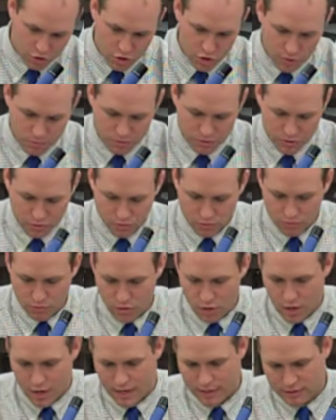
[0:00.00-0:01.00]
scopes, you do
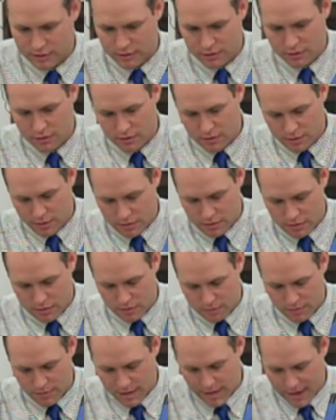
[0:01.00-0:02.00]
not.
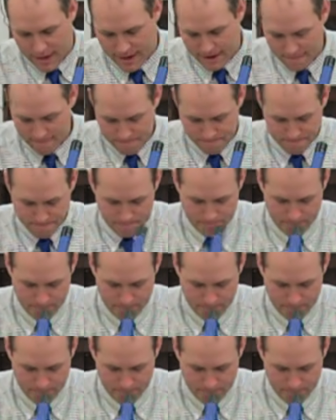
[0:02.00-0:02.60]
Okay.